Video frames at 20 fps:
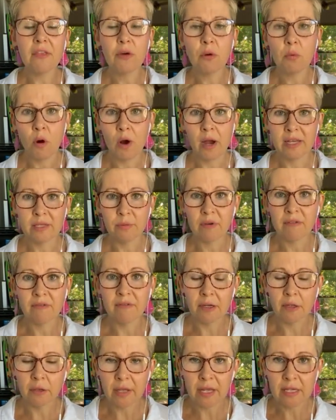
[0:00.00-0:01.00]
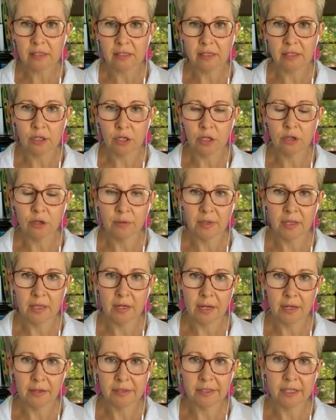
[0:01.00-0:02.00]
otherwise we feel insecure
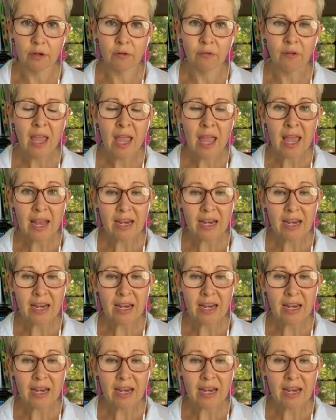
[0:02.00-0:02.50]
within ourselves.